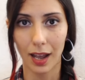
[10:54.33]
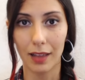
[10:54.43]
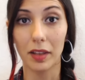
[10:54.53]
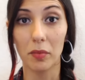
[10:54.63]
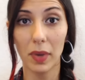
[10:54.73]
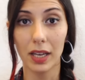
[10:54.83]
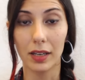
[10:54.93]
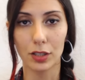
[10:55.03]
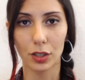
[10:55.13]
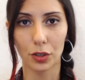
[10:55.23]
and that
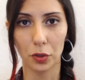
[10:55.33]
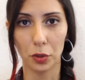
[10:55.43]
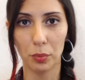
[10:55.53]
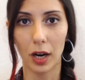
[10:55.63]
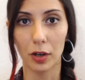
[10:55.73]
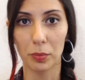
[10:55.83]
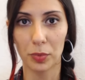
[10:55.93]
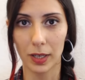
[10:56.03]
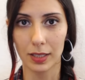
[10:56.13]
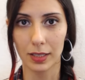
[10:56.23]
men as a group are
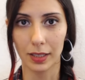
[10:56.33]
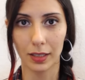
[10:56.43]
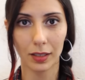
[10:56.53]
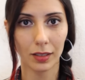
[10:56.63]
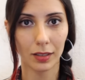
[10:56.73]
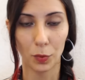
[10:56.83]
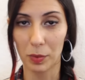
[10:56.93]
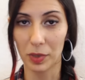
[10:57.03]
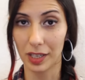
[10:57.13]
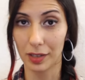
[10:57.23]
oppressing
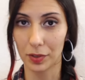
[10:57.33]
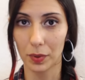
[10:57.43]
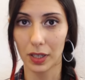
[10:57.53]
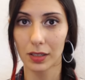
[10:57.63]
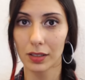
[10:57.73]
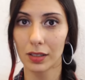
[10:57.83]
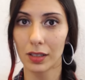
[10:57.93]
women everywhere.